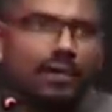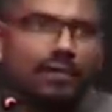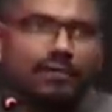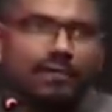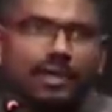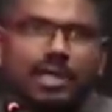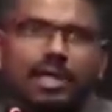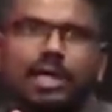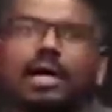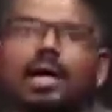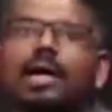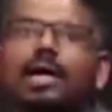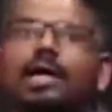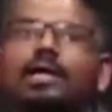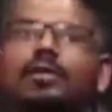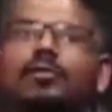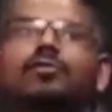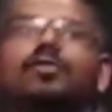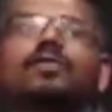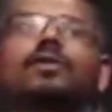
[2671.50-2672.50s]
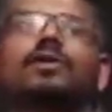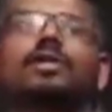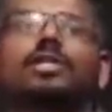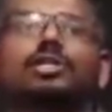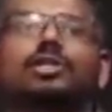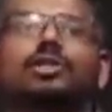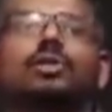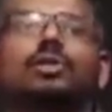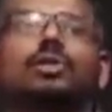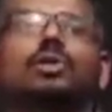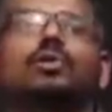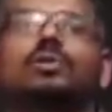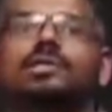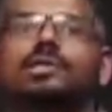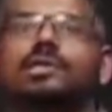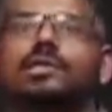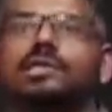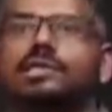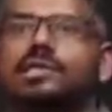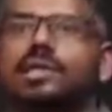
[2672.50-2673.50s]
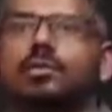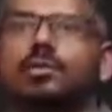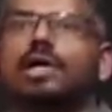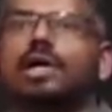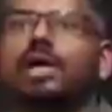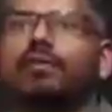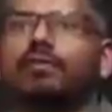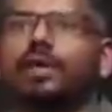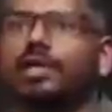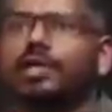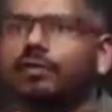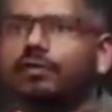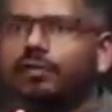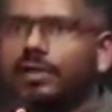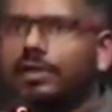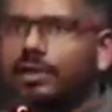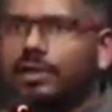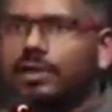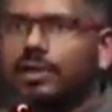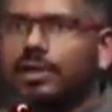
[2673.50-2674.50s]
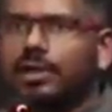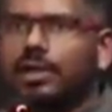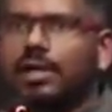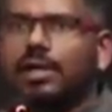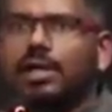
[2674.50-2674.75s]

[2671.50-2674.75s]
We can't afford to lose this demographic dividend